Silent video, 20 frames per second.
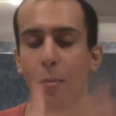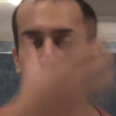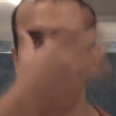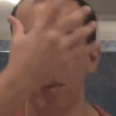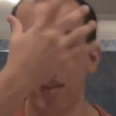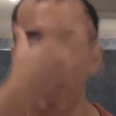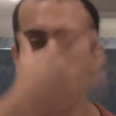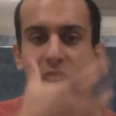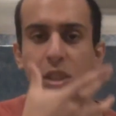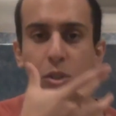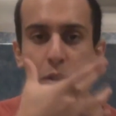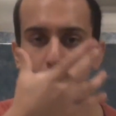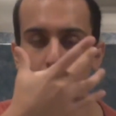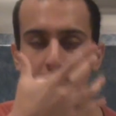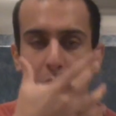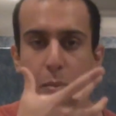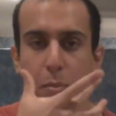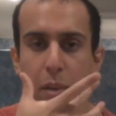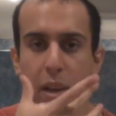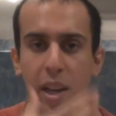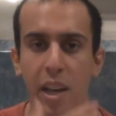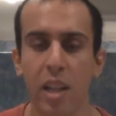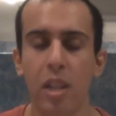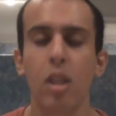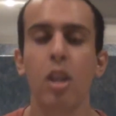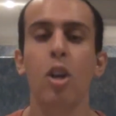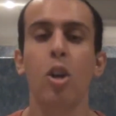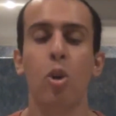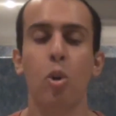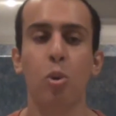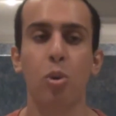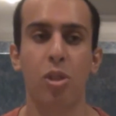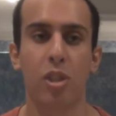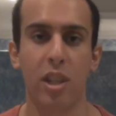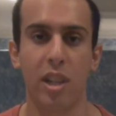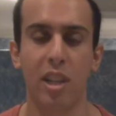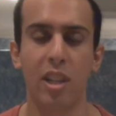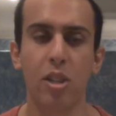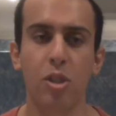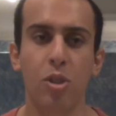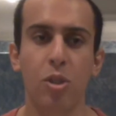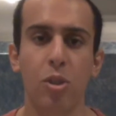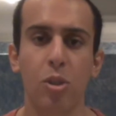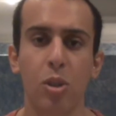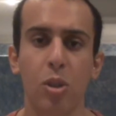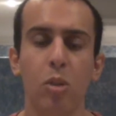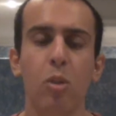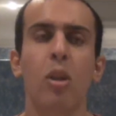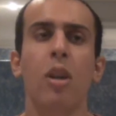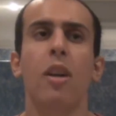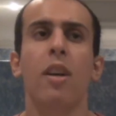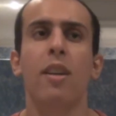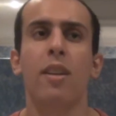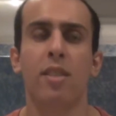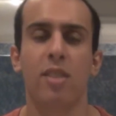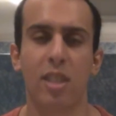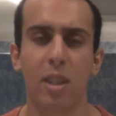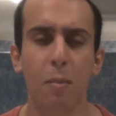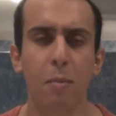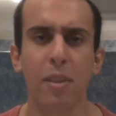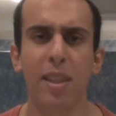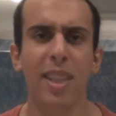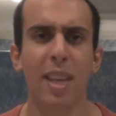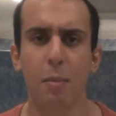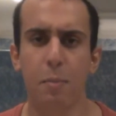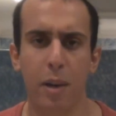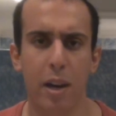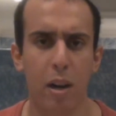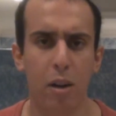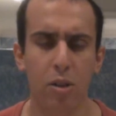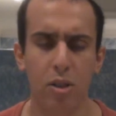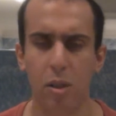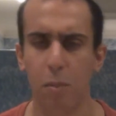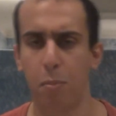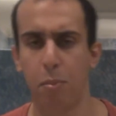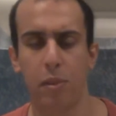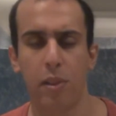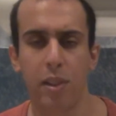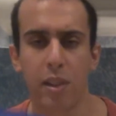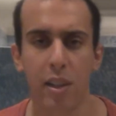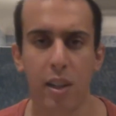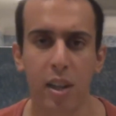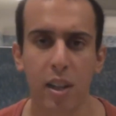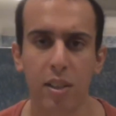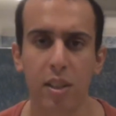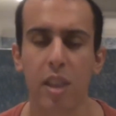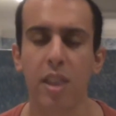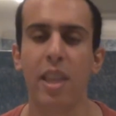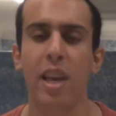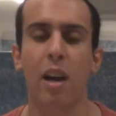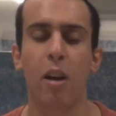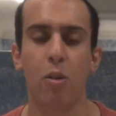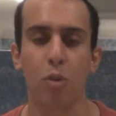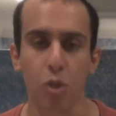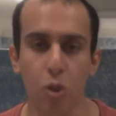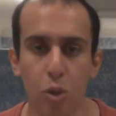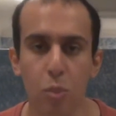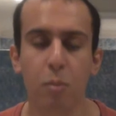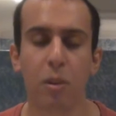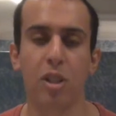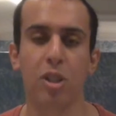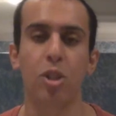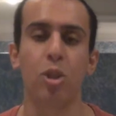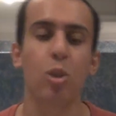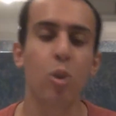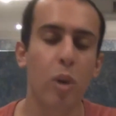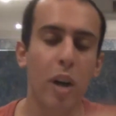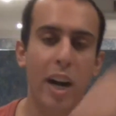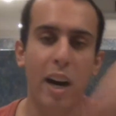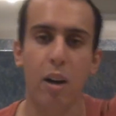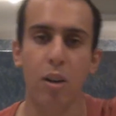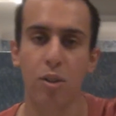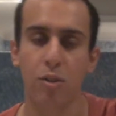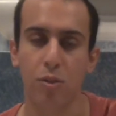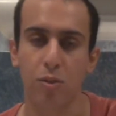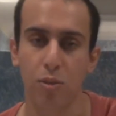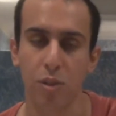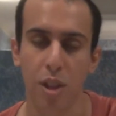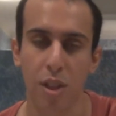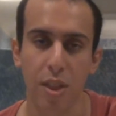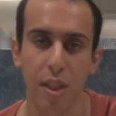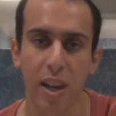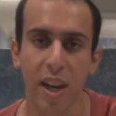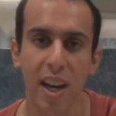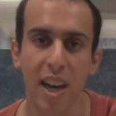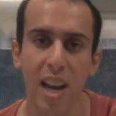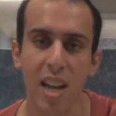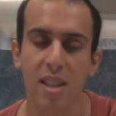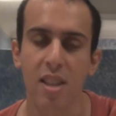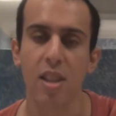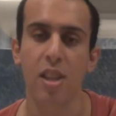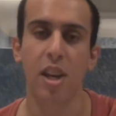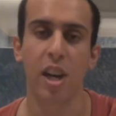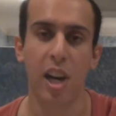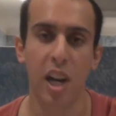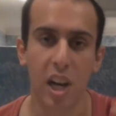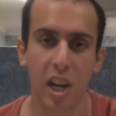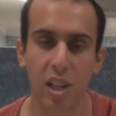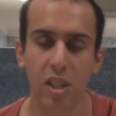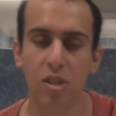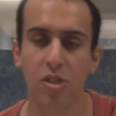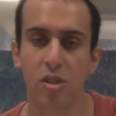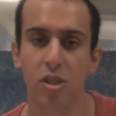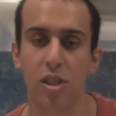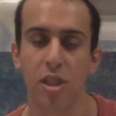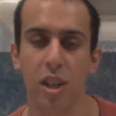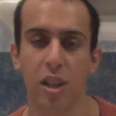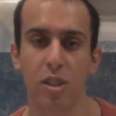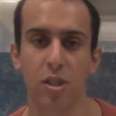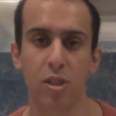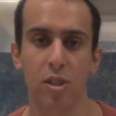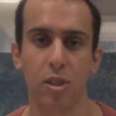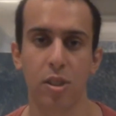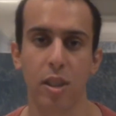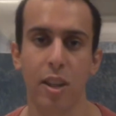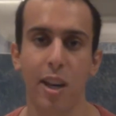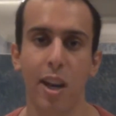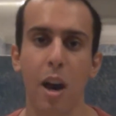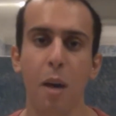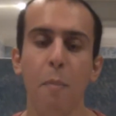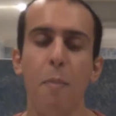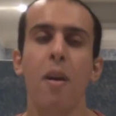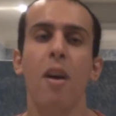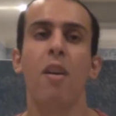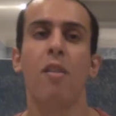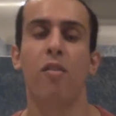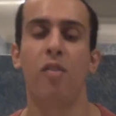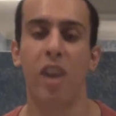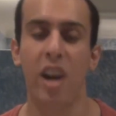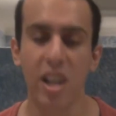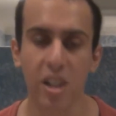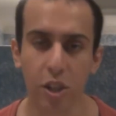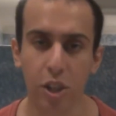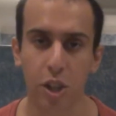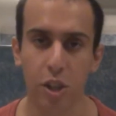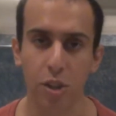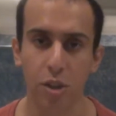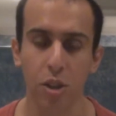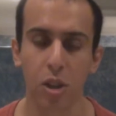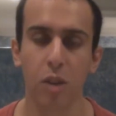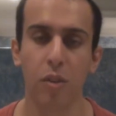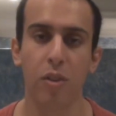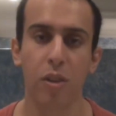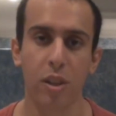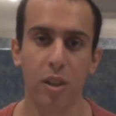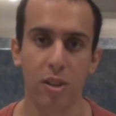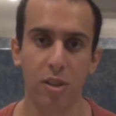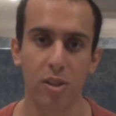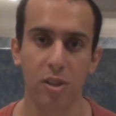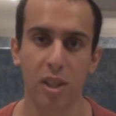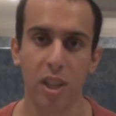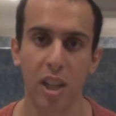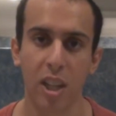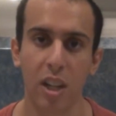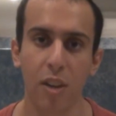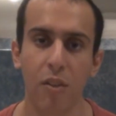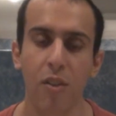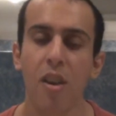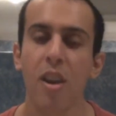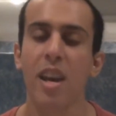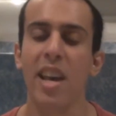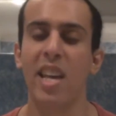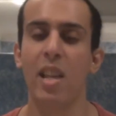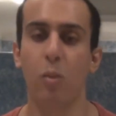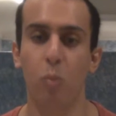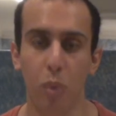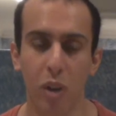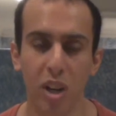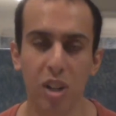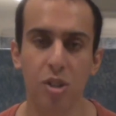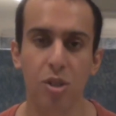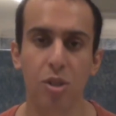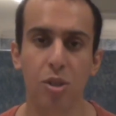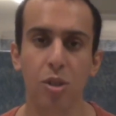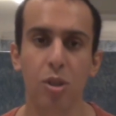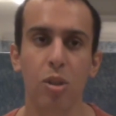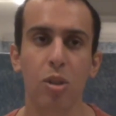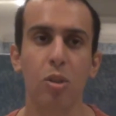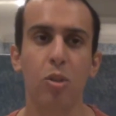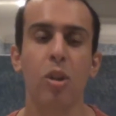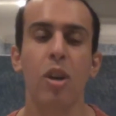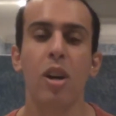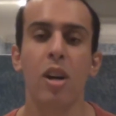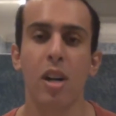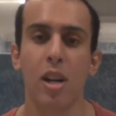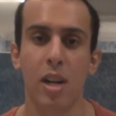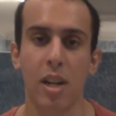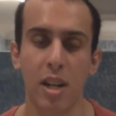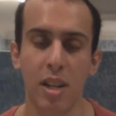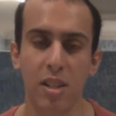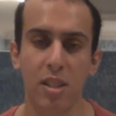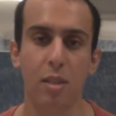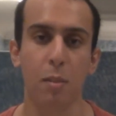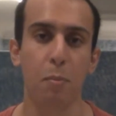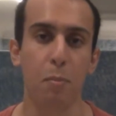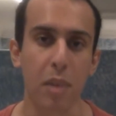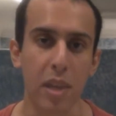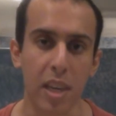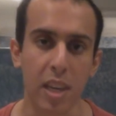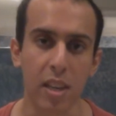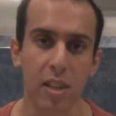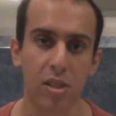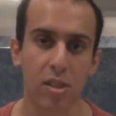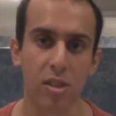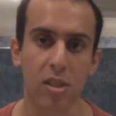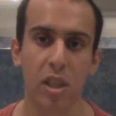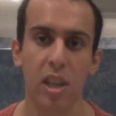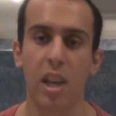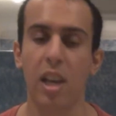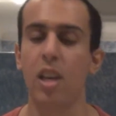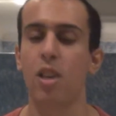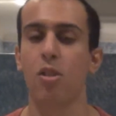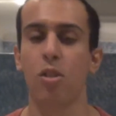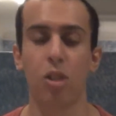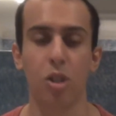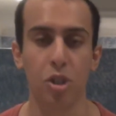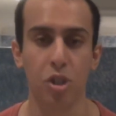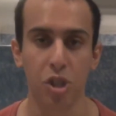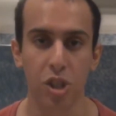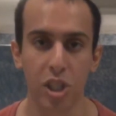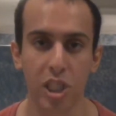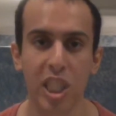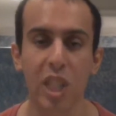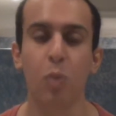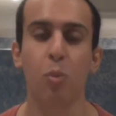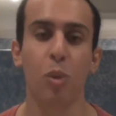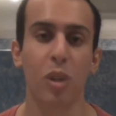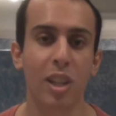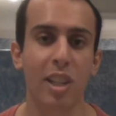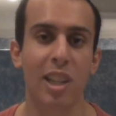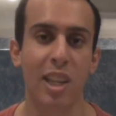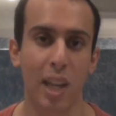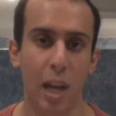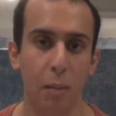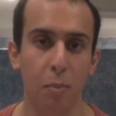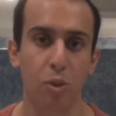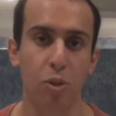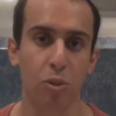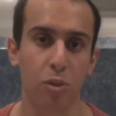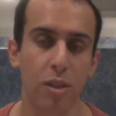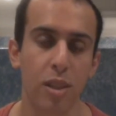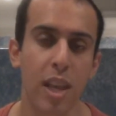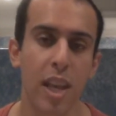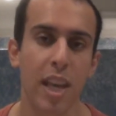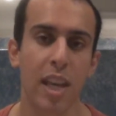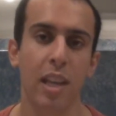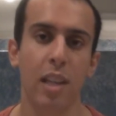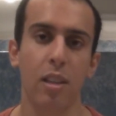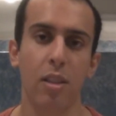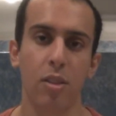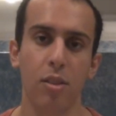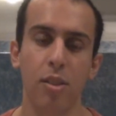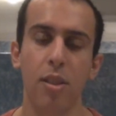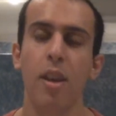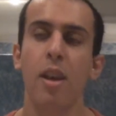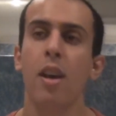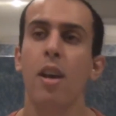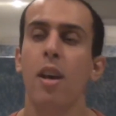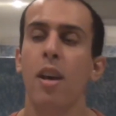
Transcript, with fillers: a blind old man who tells you something about the plot and how you must go out to the night and hunt non-stop, find a cure for yourself, and once you hunt the beast, your journey will come to an end.